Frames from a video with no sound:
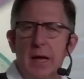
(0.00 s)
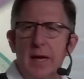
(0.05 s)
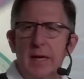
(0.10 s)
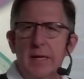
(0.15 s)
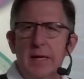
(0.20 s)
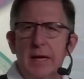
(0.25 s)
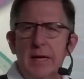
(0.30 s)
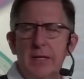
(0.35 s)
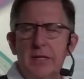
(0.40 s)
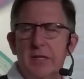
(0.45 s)

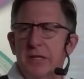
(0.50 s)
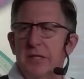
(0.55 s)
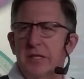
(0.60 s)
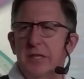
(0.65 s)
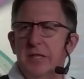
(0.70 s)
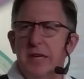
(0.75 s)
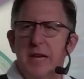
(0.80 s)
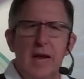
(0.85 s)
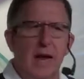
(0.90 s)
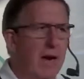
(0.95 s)
it's as
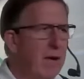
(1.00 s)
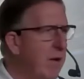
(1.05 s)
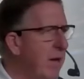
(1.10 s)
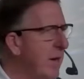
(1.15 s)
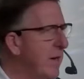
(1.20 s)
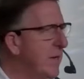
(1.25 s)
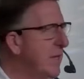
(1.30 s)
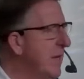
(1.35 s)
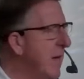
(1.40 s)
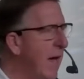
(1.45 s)

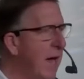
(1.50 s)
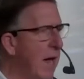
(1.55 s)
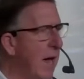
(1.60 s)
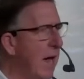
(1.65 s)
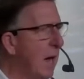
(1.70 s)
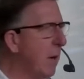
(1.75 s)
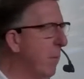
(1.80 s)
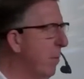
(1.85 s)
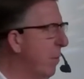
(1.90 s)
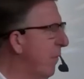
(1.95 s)
scary as
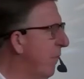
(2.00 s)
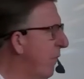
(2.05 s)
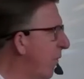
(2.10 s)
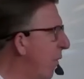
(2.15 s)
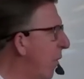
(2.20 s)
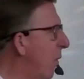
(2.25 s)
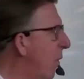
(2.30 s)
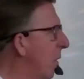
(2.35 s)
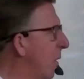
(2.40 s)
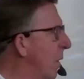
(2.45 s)
heck
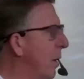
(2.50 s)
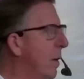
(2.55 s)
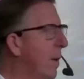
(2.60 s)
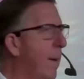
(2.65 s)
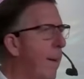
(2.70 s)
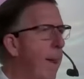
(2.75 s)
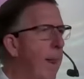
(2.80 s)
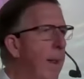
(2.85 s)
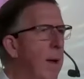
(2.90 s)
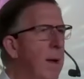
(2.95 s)
before,
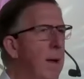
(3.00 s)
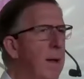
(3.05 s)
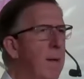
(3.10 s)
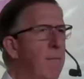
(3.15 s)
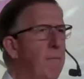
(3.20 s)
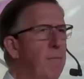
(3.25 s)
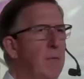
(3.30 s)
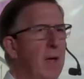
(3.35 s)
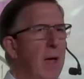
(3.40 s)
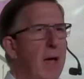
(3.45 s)

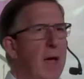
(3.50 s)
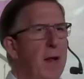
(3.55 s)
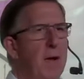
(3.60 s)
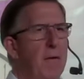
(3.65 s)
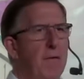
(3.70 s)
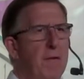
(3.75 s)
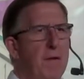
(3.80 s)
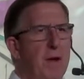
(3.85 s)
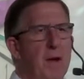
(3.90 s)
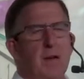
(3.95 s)
and
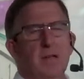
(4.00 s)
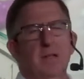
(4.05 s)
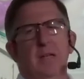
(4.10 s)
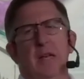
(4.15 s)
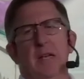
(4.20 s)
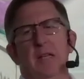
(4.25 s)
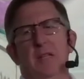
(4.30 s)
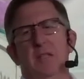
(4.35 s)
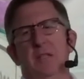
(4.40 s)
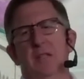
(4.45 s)
it feels
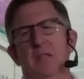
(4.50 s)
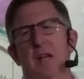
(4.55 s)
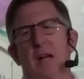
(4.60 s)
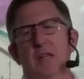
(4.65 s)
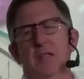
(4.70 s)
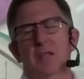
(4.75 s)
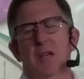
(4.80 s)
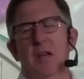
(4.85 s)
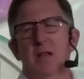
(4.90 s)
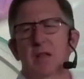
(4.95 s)
like
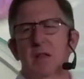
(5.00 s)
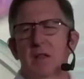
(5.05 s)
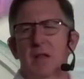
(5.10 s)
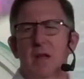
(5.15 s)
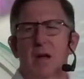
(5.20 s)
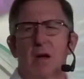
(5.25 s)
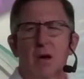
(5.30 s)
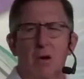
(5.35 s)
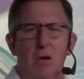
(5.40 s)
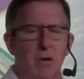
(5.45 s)
such a
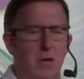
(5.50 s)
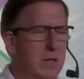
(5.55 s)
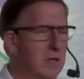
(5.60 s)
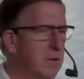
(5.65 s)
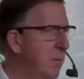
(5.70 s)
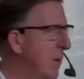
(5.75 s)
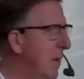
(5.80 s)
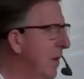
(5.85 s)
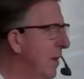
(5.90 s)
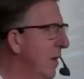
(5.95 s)
load
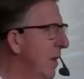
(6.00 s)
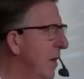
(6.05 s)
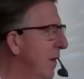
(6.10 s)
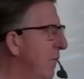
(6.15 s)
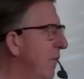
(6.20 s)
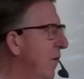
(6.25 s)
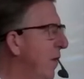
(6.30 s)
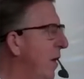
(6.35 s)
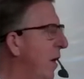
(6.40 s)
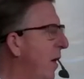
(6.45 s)
has been
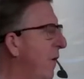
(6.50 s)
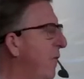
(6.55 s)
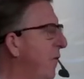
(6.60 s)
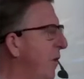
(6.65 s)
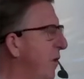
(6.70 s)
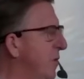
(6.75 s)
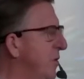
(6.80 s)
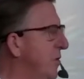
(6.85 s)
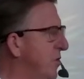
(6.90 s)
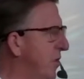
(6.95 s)
lifted off
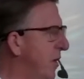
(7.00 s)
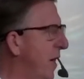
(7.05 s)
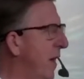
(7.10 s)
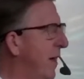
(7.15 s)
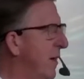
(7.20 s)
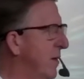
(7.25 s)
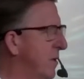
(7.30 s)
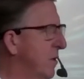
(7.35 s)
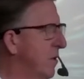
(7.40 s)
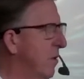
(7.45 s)
your
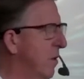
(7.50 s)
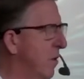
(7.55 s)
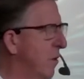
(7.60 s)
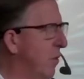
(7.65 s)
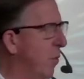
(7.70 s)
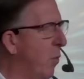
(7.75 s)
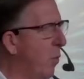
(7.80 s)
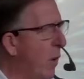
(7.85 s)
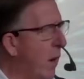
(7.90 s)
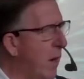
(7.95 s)
chest.
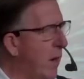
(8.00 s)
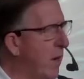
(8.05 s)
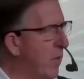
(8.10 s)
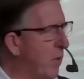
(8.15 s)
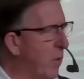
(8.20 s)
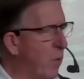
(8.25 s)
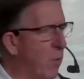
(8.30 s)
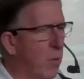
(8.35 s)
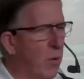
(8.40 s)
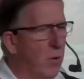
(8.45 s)
The weight of
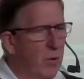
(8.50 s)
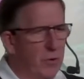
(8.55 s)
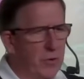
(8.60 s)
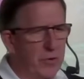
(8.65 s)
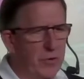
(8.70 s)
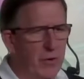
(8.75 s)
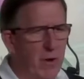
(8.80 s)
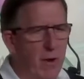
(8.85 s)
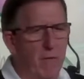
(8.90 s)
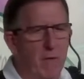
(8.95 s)
the world
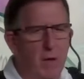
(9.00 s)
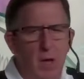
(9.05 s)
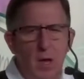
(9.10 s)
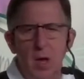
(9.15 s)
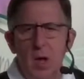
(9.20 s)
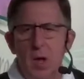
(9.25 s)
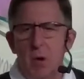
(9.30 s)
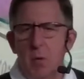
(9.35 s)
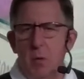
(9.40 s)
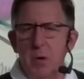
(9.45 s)
is off.
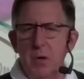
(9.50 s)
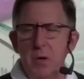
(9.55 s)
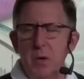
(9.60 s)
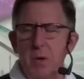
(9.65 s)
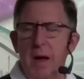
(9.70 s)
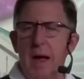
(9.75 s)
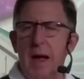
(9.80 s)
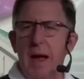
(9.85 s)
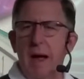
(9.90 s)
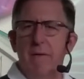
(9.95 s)
When
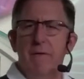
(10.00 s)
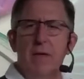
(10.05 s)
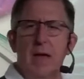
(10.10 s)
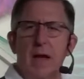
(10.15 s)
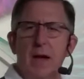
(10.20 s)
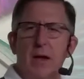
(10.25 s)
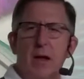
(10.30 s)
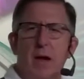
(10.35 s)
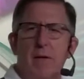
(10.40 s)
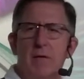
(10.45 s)
you have
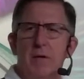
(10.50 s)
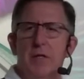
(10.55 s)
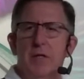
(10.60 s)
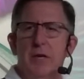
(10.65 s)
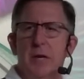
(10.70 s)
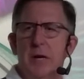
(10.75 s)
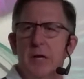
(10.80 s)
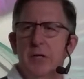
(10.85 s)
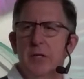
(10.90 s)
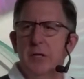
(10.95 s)
that
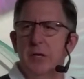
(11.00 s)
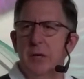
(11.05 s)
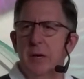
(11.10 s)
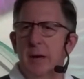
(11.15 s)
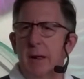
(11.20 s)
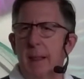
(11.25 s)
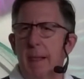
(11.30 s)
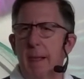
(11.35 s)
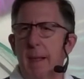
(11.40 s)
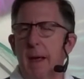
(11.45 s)

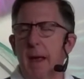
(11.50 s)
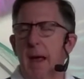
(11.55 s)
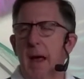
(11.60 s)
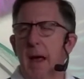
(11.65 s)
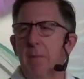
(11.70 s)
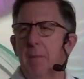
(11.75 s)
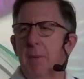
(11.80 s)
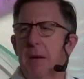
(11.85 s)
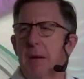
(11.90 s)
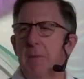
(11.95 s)
conversation
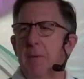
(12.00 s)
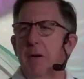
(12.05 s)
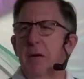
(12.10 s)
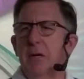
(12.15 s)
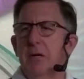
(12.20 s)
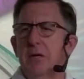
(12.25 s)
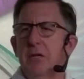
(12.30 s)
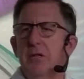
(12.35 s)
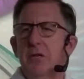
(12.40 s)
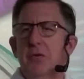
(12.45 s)
and people
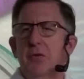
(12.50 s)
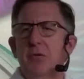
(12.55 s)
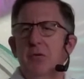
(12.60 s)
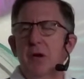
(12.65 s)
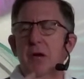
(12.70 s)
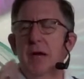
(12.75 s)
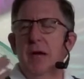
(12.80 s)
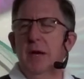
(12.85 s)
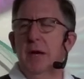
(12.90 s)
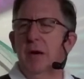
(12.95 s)
can just
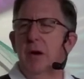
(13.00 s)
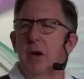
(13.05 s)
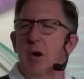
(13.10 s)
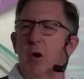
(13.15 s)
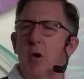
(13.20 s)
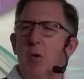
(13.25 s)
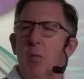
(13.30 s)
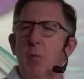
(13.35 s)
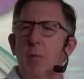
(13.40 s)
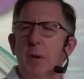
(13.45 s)
create an
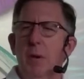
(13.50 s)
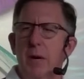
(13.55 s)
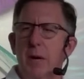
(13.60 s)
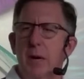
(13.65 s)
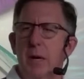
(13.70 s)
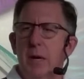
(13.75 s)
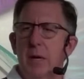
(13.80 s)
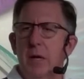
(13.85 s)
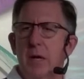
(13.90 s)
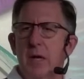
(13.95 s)

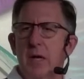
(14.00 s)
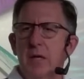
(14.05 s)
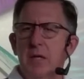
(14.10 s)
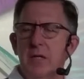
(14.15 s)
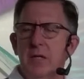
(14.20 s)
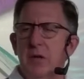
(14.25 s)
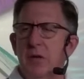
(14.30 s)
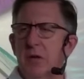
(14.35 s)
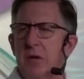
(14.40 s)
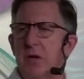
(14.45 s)
opening
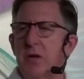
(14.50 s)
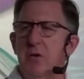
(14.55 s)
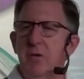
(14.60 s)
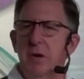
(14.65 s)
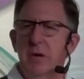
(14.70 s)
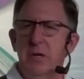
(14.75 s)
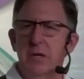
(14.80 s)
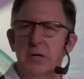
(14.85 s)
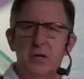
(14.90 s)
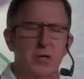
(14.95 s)
so that you
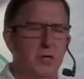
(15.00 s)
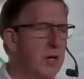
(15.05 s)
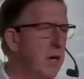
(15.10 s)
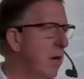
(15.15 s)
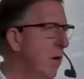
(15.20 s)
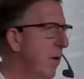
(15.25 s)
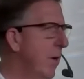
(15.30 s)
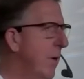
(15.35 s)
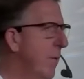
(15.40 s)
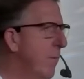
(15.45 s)
get to
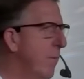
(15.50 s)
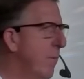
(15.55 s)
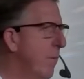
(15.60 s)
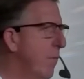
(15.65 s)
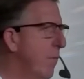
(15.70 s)
share it.